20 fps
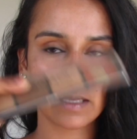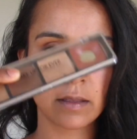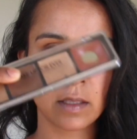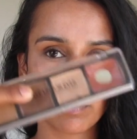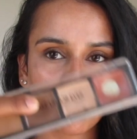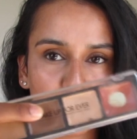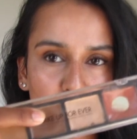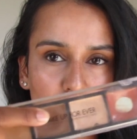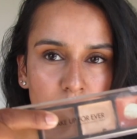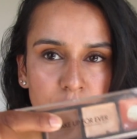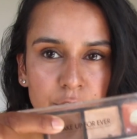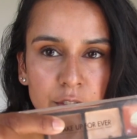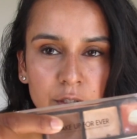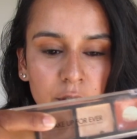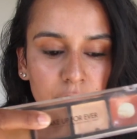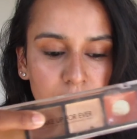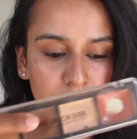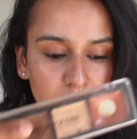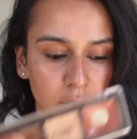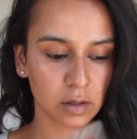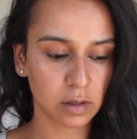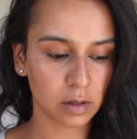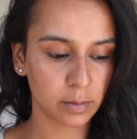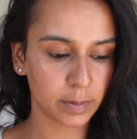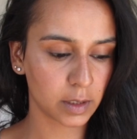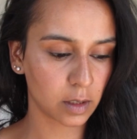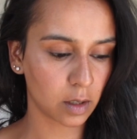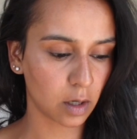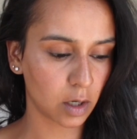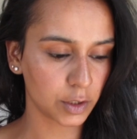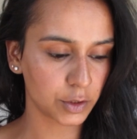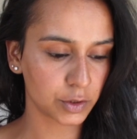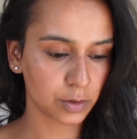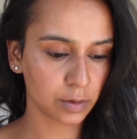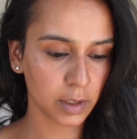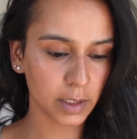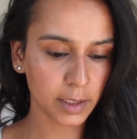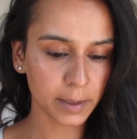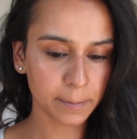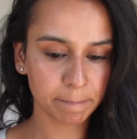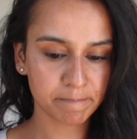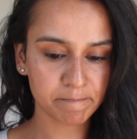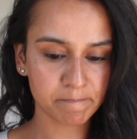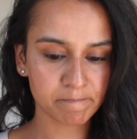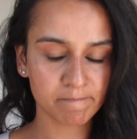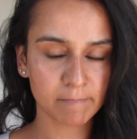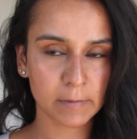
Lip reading: bronzer for a little bit of contour.